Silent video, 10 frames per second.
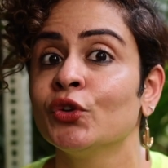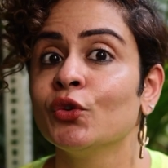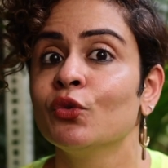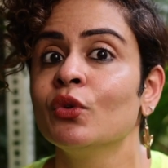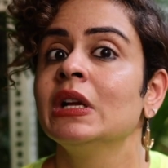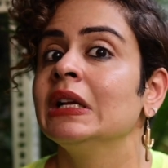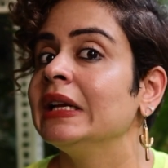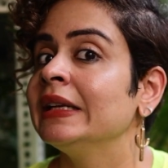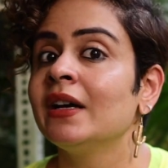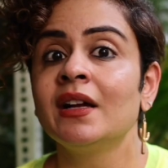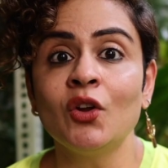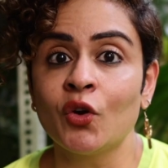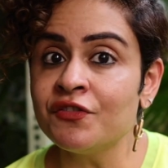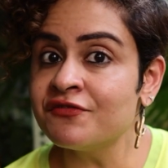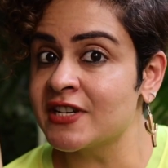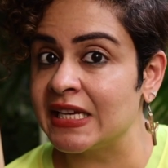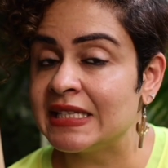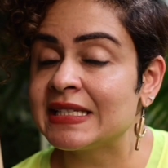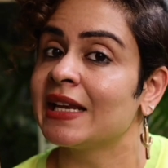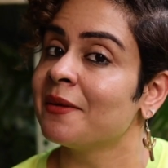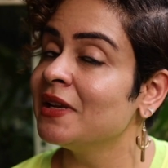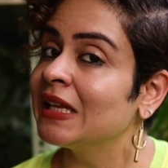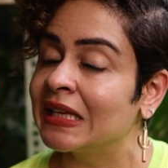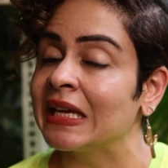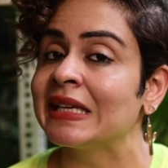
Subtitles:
you in a lot of reels, and I'm linking